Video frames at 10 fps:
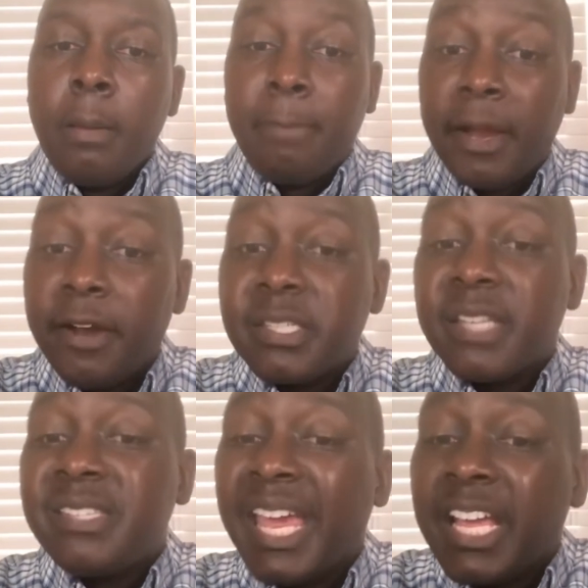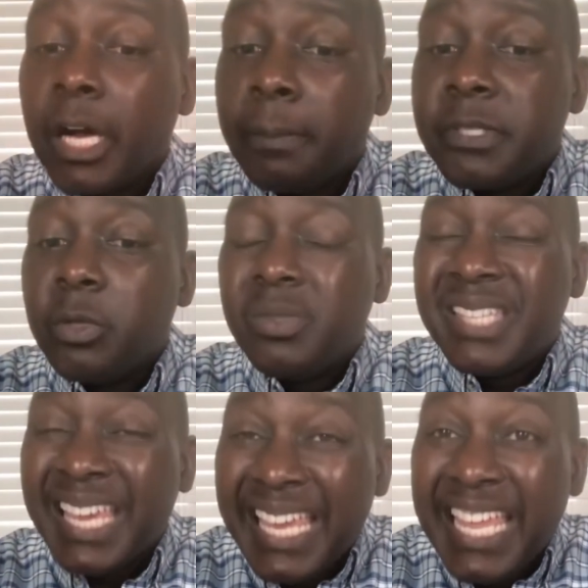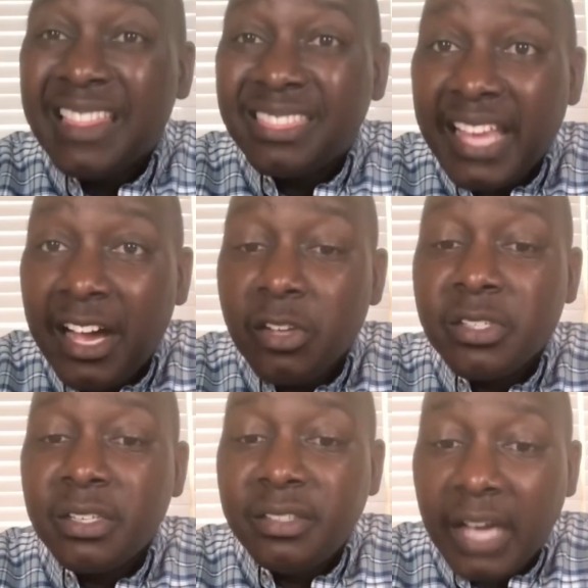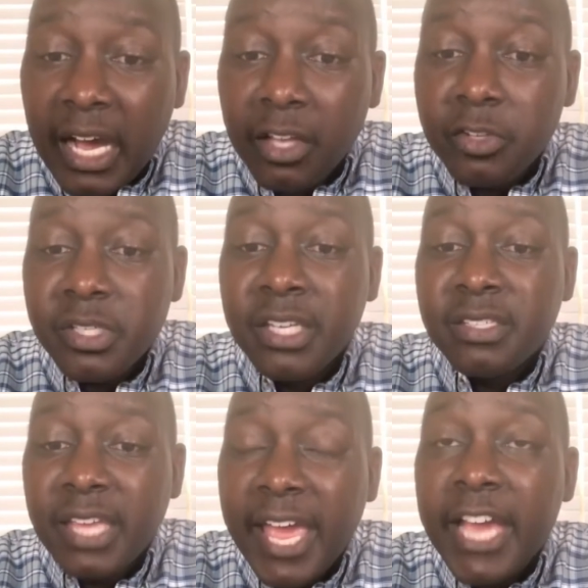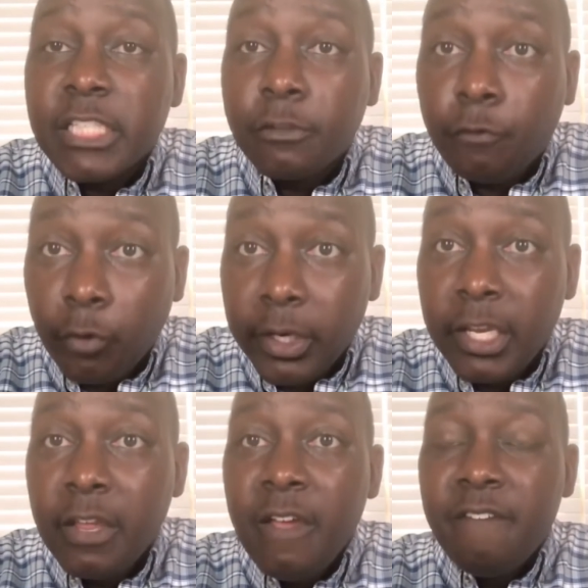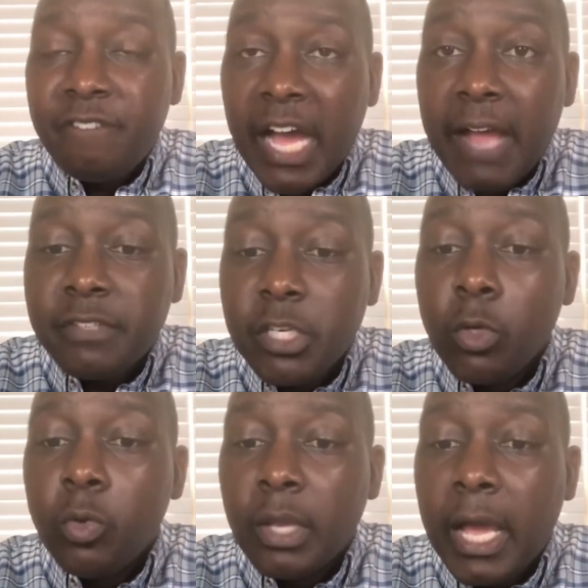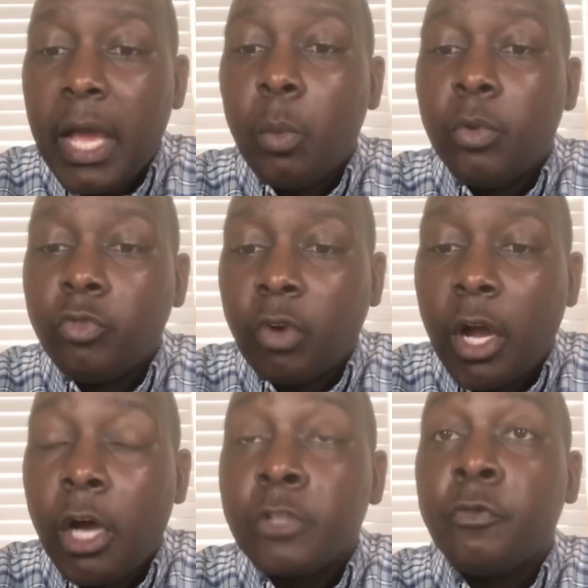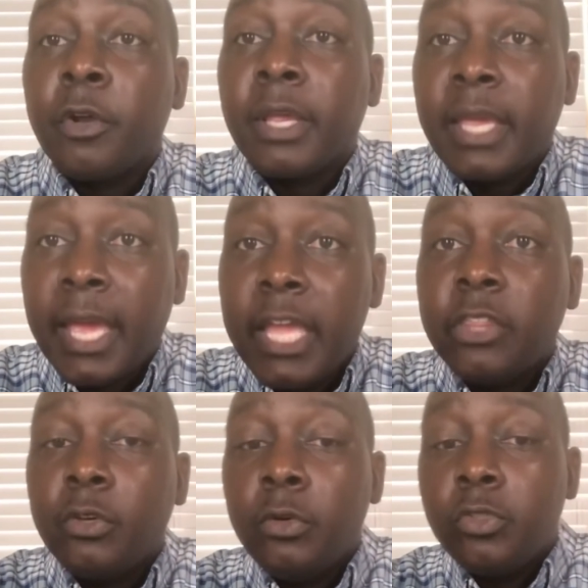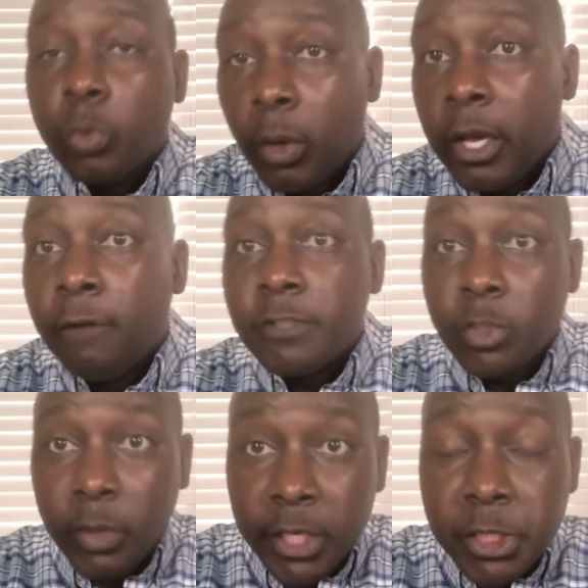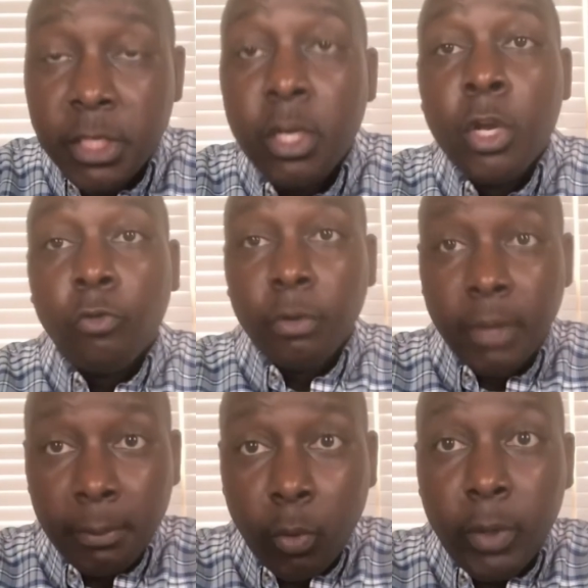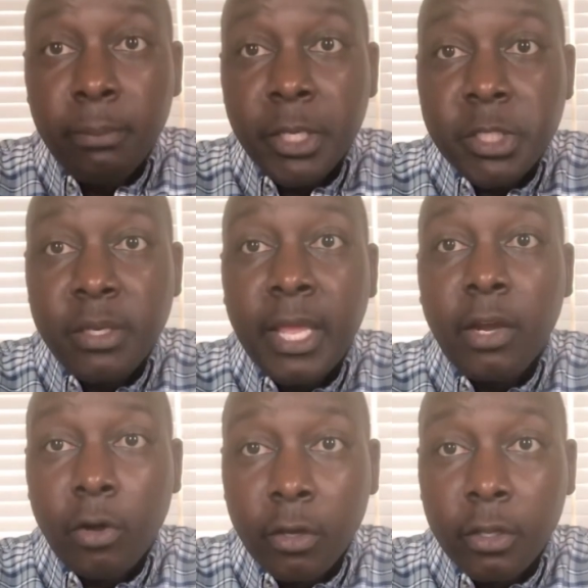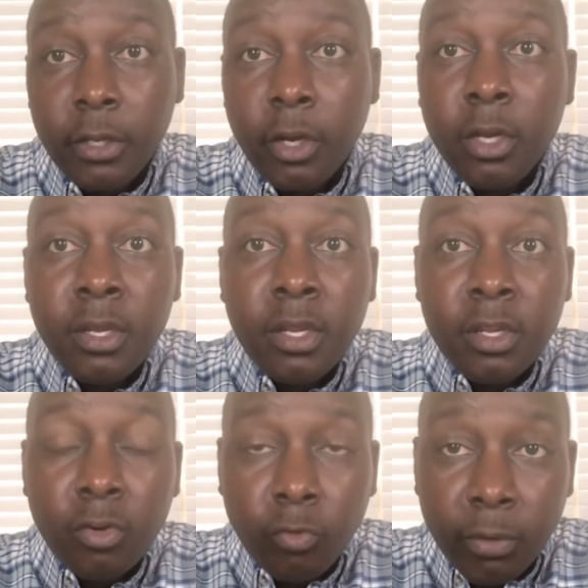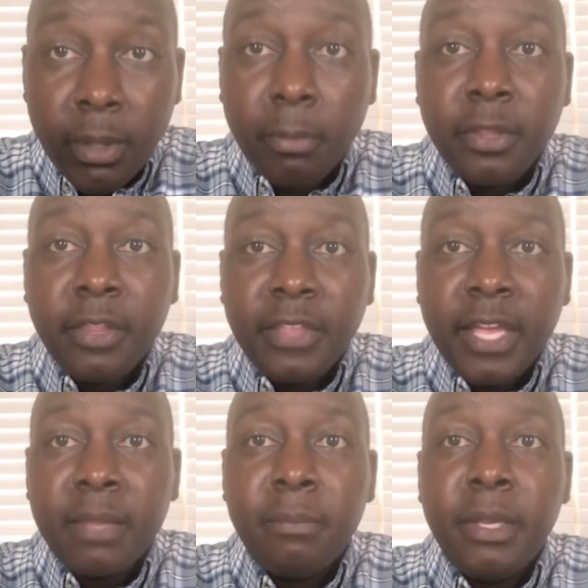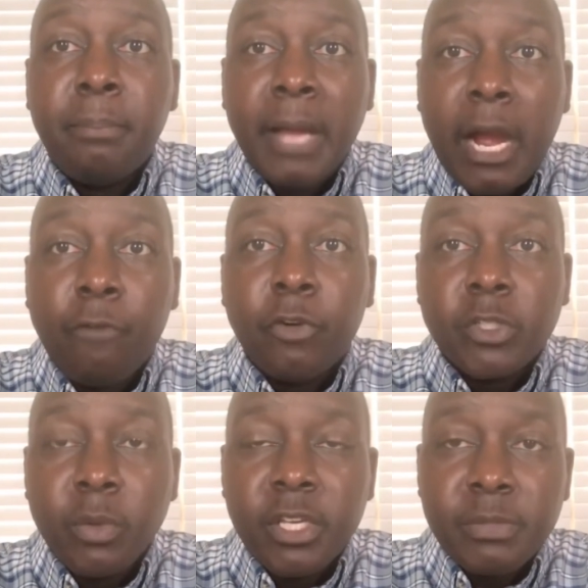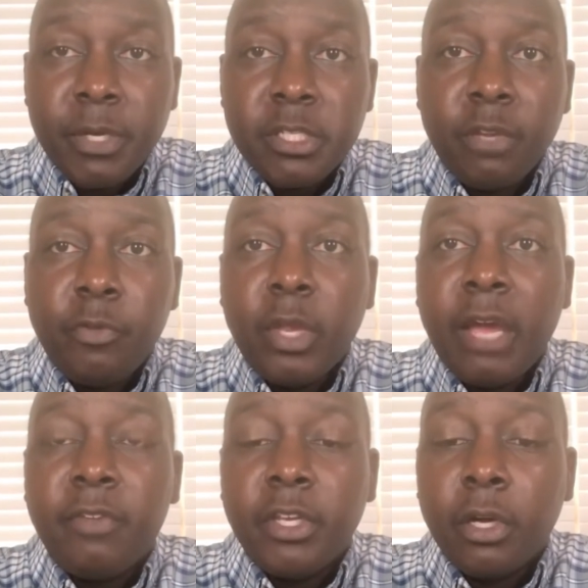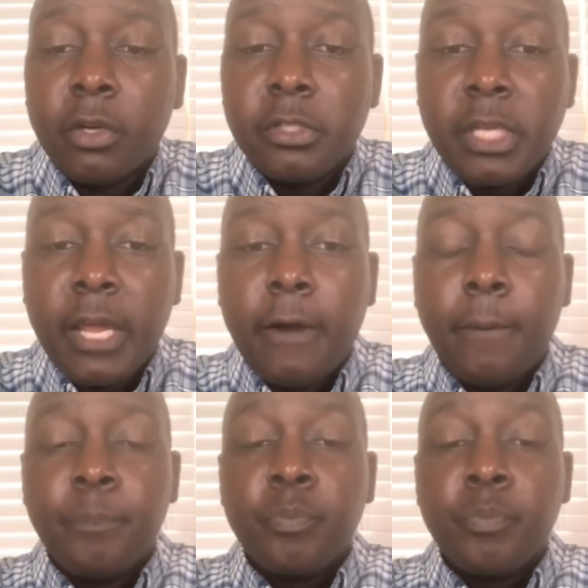parents can take up to $10,000 in tax-free 529 withdrawals for K through 12 tuition. Remember, we mentioned that earlier. Remember that can be powerful as well, especially if you have a younger child.